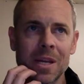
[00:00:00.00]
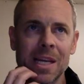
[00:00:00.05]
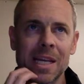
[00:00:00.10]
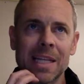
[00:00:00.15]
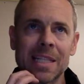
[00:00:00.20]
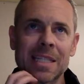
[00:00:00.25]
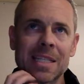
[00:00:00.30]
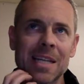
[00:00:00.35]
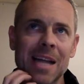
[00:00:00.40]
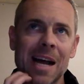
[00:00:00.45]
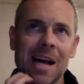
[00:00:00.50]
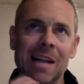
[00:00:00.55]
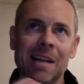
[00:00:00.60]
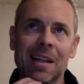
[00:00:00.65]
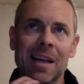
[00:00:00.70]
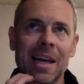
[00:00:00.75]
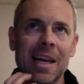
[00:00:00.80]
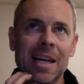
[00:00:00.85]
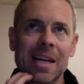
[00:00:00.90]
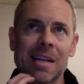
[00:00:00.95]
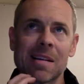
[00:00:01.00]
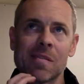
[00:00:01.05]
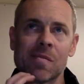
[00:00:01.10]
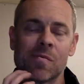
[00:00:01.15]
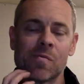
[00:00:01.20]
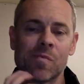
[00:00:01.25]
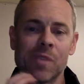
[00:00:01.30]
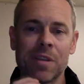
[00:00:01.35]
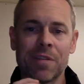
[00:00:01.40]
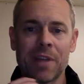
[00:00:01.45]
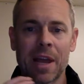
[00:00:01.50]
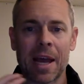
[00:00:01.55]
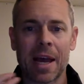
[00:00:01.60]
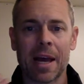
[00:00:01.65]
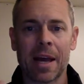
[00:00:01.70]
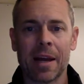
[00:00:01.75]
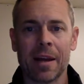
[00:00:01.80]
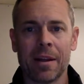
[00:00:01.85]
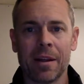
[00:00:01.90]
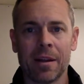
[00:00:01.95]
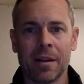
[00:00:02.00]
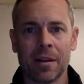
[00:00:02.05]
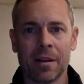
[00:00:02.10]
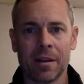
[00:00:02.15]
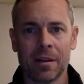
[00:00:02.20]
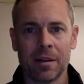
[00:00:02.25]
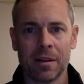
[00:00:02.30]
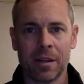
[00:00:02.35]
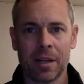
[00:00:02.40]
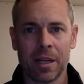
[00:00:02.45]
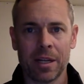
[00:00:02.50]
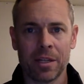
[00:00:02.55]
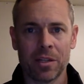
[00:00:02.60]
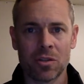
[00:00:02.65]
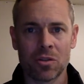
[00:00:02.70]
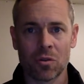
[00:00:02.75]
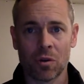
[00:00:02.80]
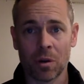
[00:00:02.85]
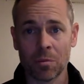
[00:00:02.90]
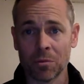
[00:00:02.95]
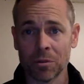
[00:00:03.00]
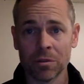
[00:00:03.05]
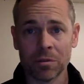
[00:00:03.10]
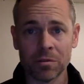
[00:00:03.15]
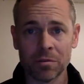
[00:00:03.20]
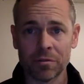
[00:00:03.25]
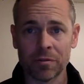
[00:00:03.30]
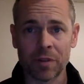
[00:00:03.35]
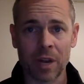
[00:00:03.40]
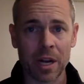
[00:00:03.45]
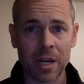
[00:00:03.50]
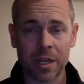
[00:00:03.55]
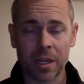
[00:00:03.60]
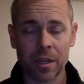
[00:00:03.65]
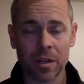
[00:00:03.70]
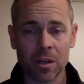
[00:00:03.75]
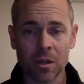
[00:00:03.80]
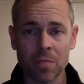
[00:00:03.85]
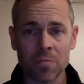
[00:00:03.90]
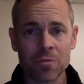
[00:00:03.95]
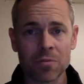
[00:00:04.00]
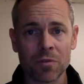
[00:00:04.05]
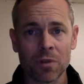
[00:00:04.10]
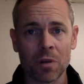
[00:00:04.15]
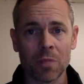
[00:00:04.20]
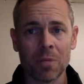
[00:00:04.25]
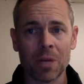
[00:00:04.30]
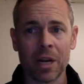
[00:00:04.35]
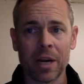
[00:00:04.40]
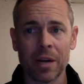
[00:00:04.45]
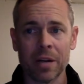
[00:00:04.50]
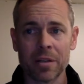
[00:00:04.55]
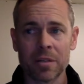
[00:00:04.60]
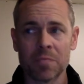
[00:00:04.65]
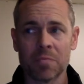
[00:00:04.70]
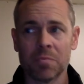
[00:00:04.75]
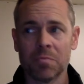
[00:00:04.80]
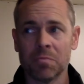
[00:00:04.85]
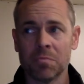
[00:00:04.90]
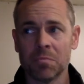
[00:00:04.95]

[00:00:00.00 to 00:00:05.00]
It's not like we've had any trouble finding homes for our buyers.